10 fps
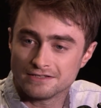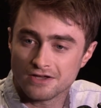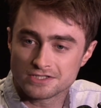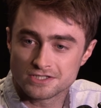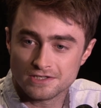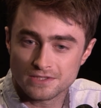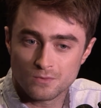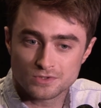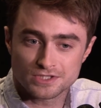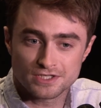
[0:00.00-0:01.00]
I certainly
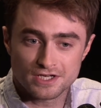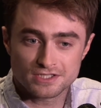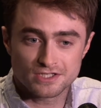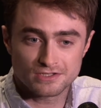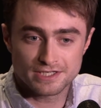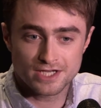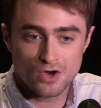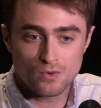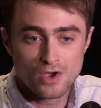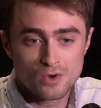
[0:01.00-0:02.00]
wasn't going to suddenly
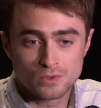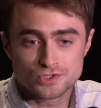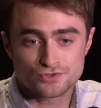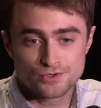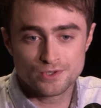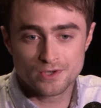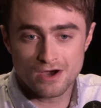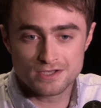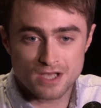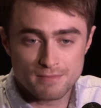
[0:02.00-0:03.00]
go, well, screw you
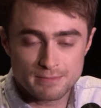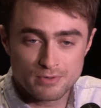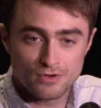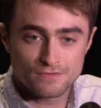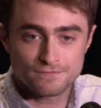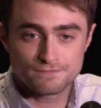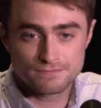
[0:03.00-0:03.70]
guys, I'm going to put,